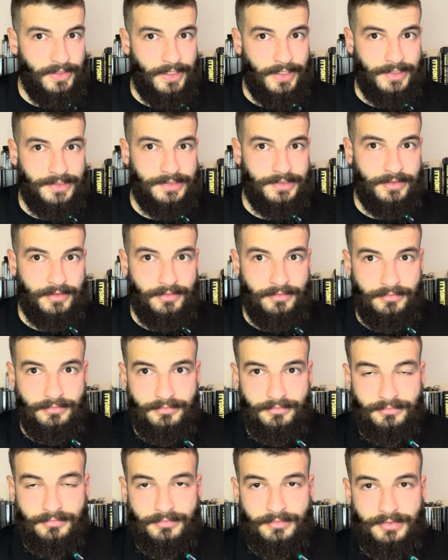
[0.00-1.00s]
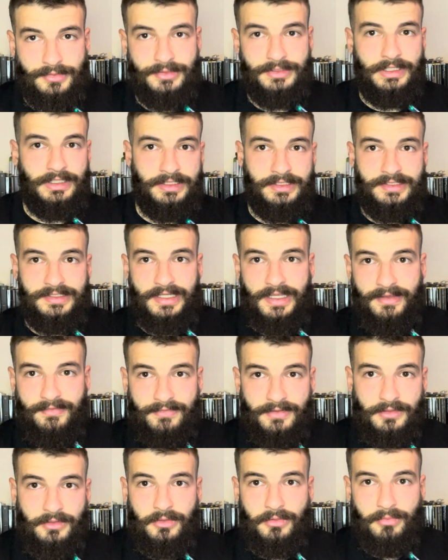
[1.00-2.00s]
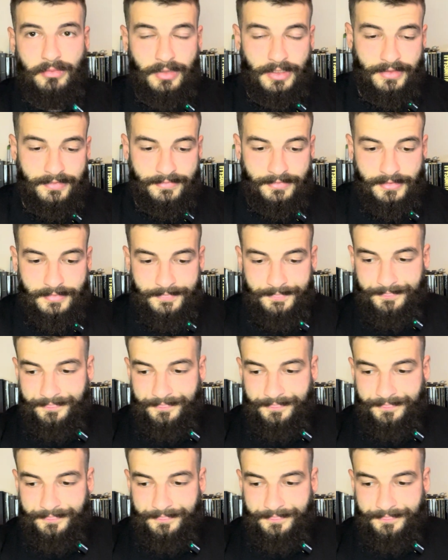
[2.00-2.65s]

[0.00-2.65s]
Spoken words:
extra, start saving or whatever,